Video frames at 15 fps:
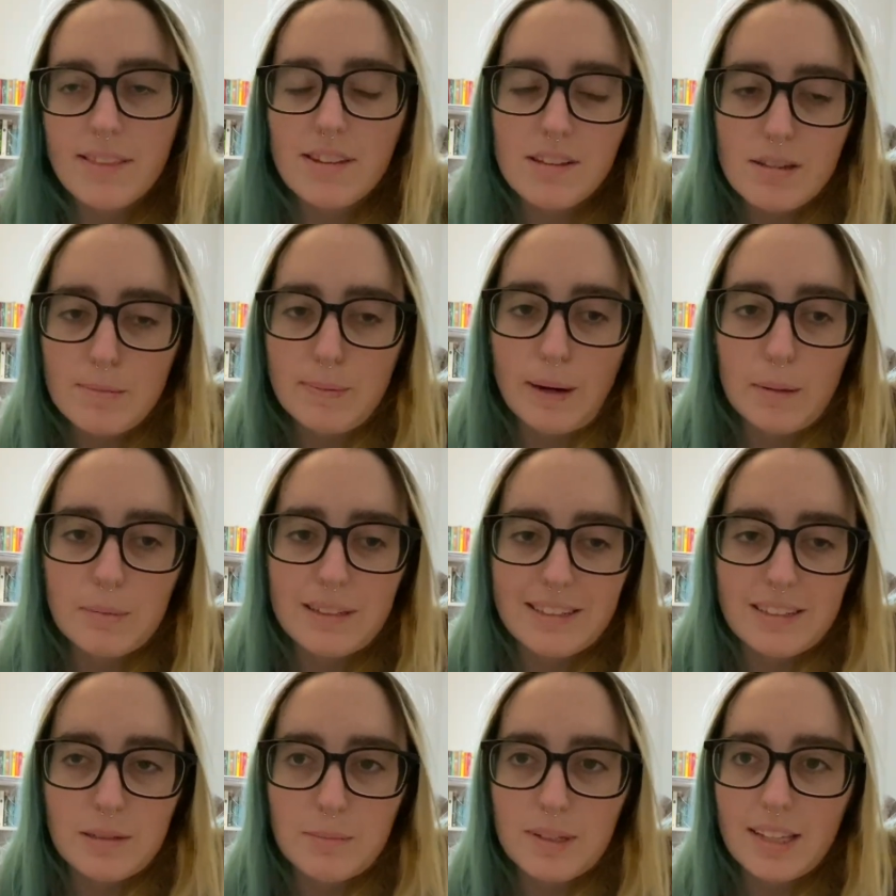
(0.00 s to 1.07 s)
This is probably
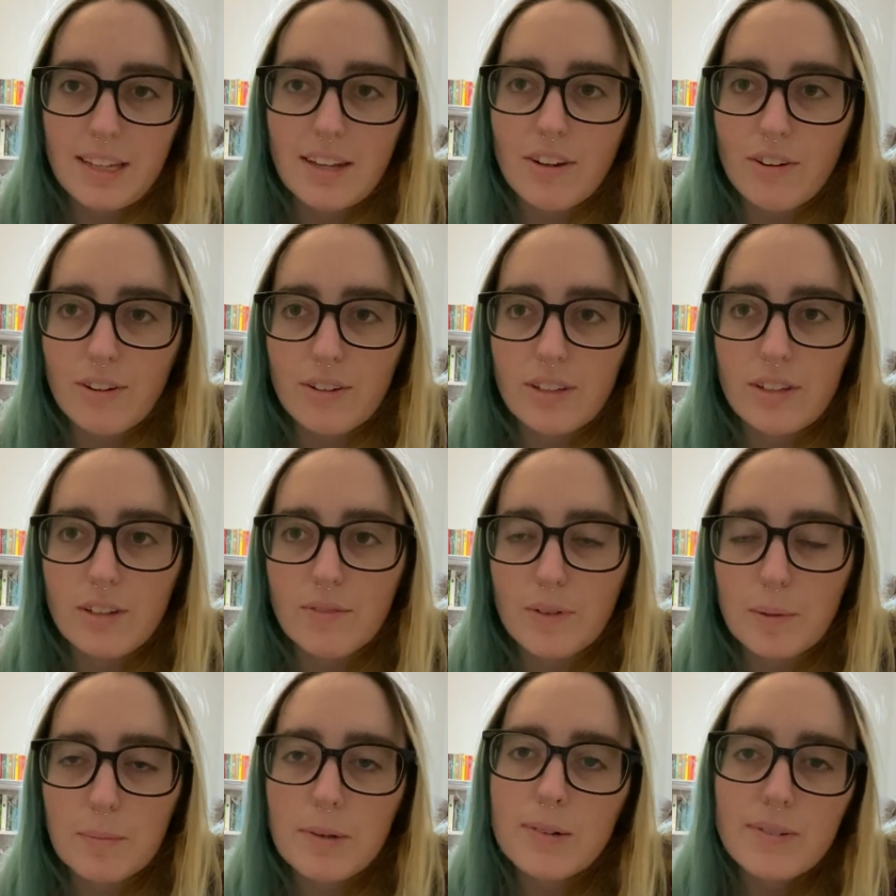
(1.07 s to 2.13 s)
gonna be like early
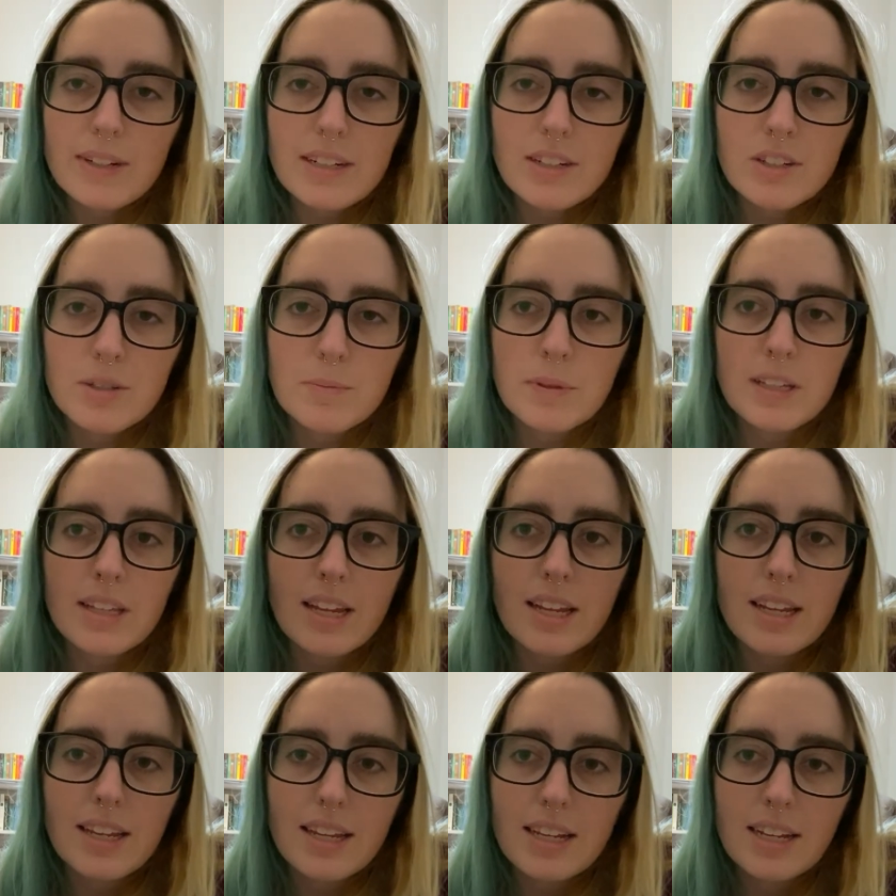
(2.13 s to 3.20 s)
November finish, but
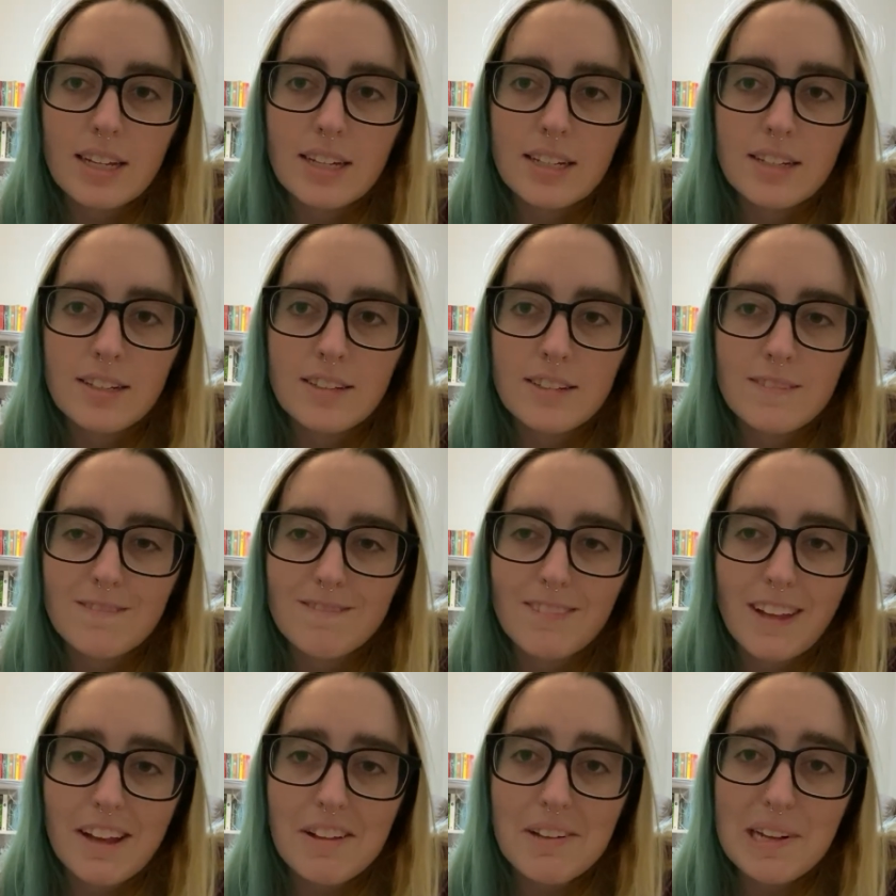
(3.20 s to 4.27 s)
like
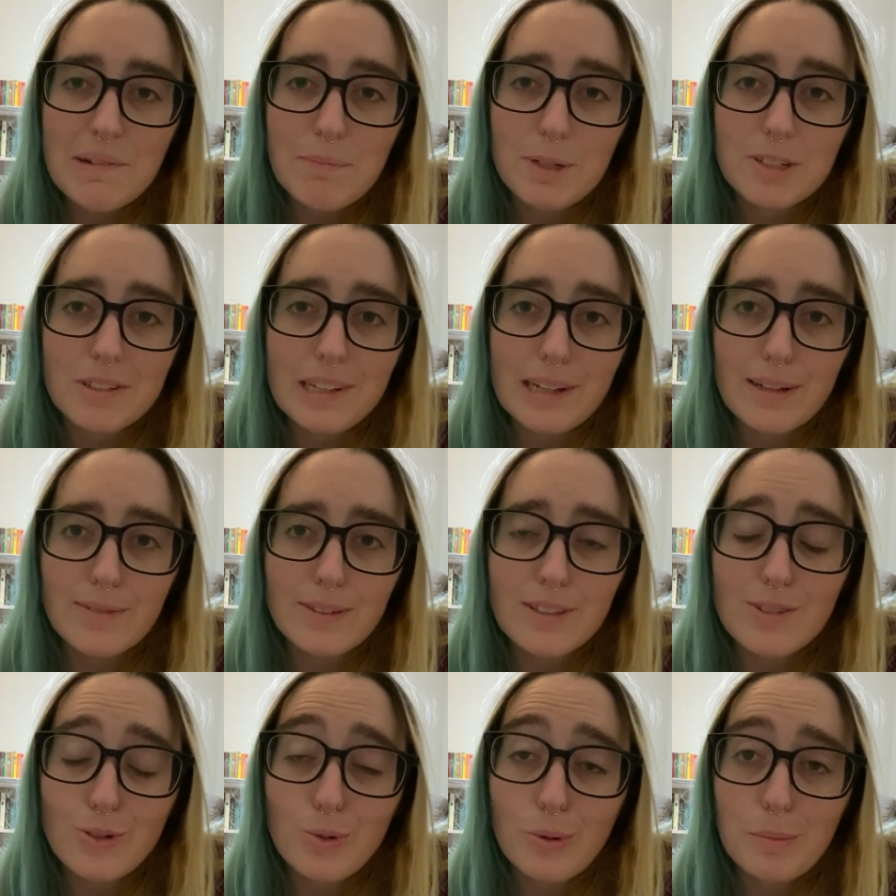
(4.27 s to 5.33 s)
I don't have much left. It's
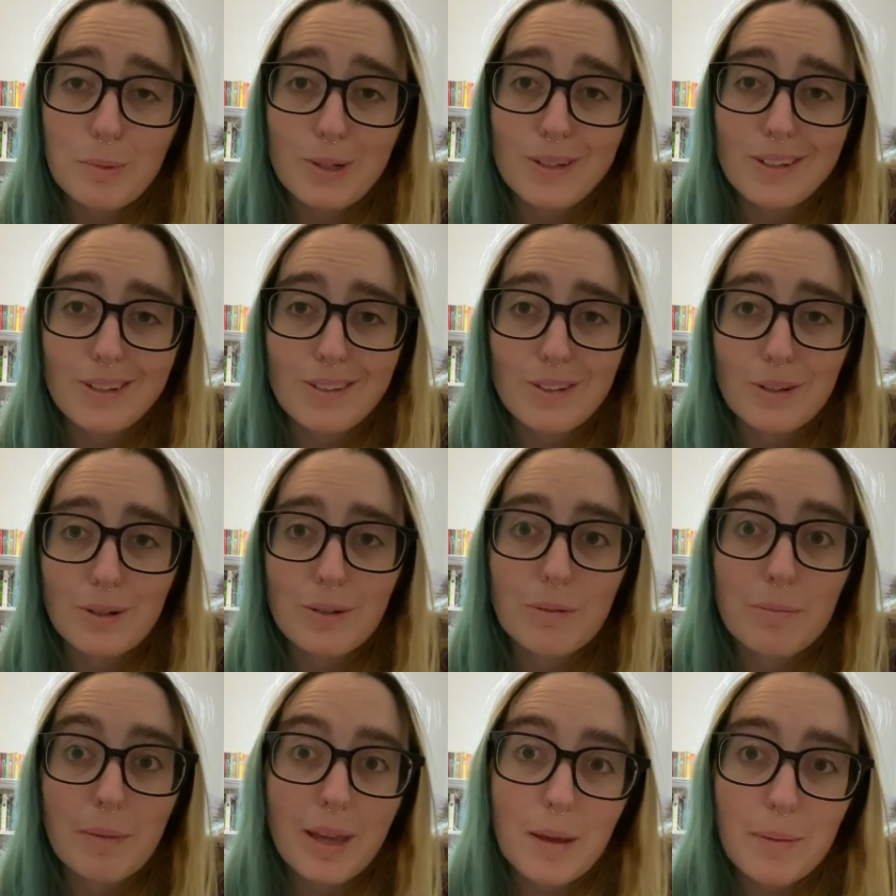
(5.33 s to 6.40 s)
a short book, so
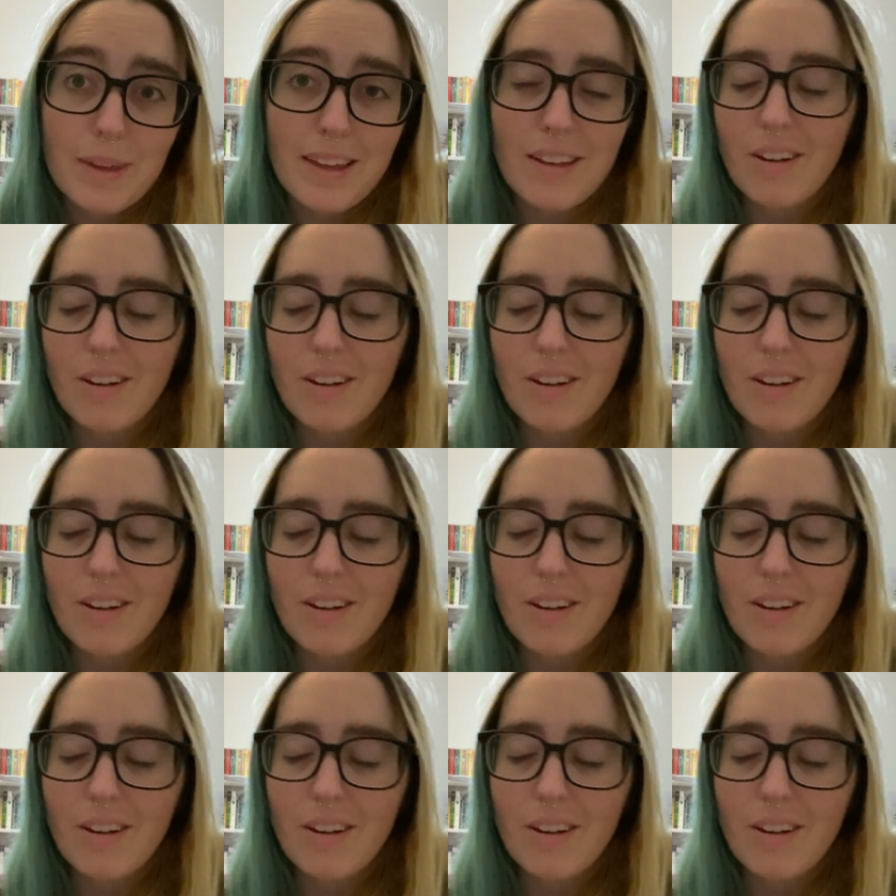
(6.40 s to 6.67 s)
maybe.